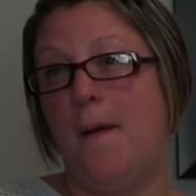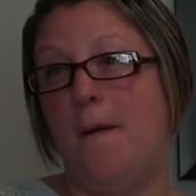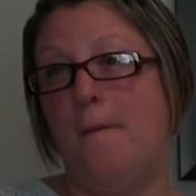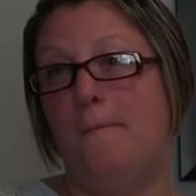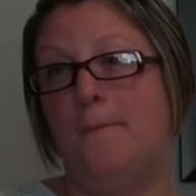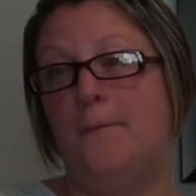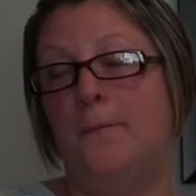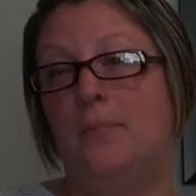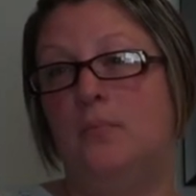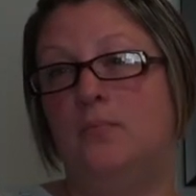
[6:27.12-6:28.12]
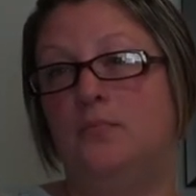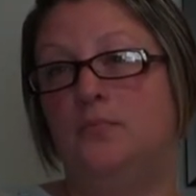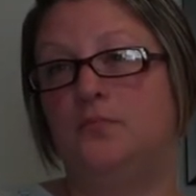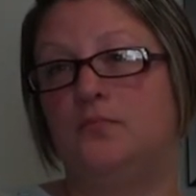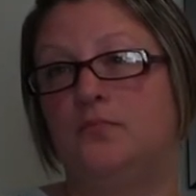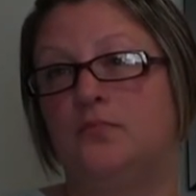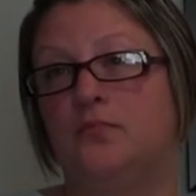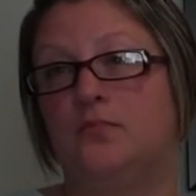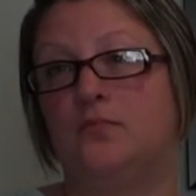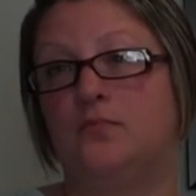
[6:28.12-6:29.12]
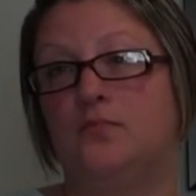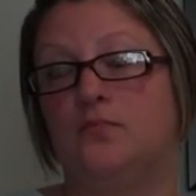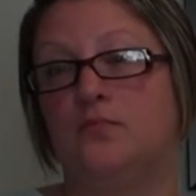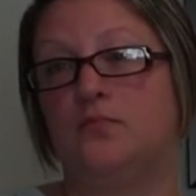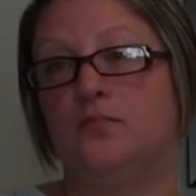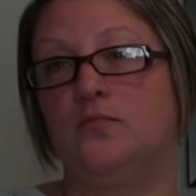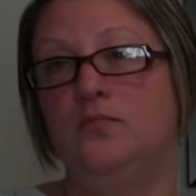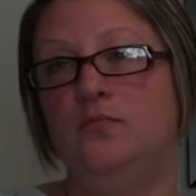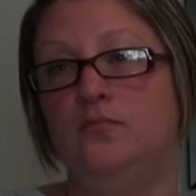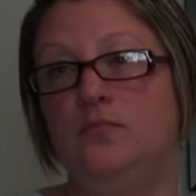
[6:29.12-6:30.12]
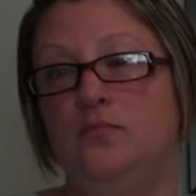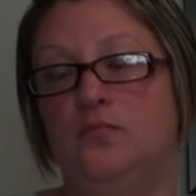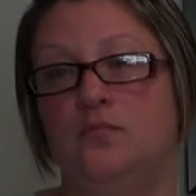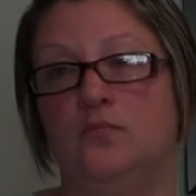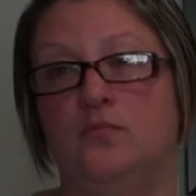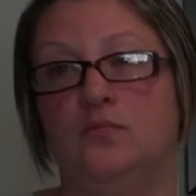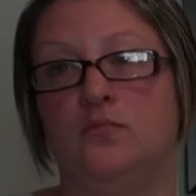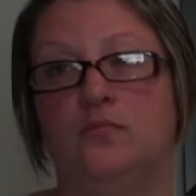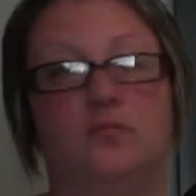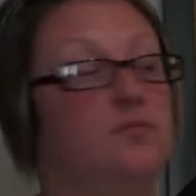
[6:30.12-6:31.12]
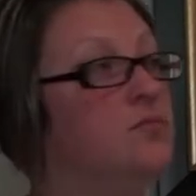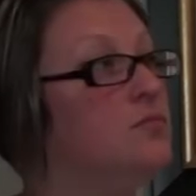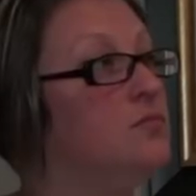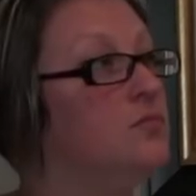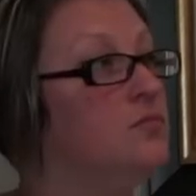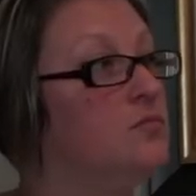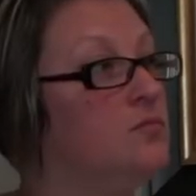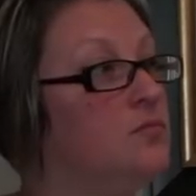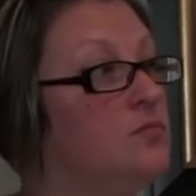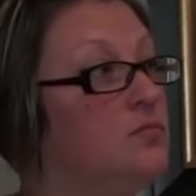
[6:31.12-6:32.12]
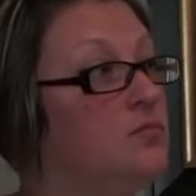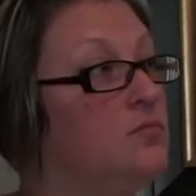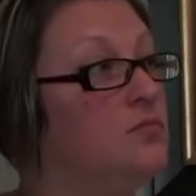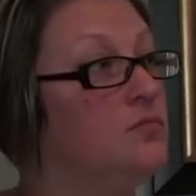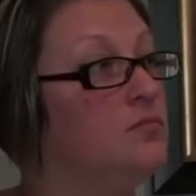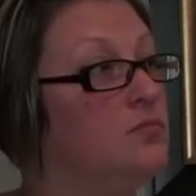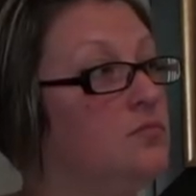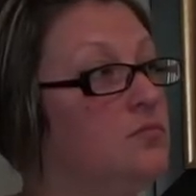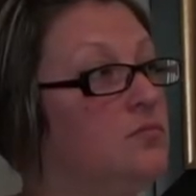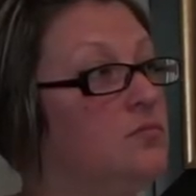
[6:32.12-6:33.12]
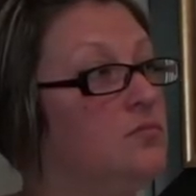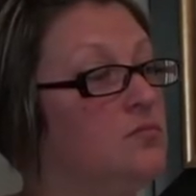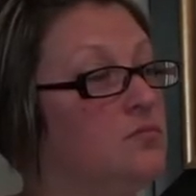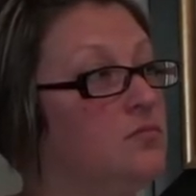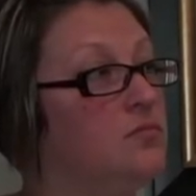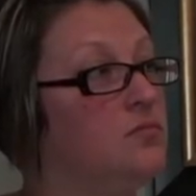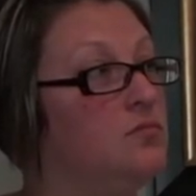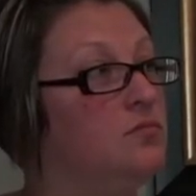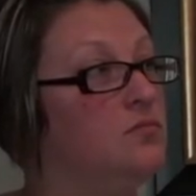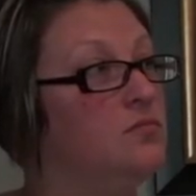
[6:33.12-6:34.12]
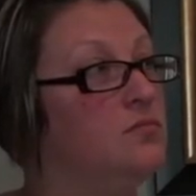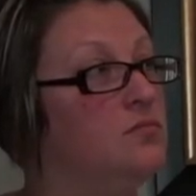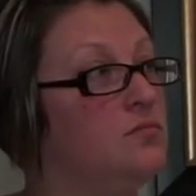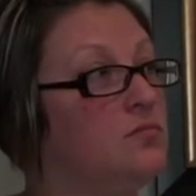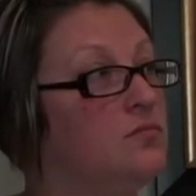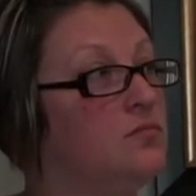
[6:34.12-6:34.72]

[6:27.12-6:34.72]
(silent)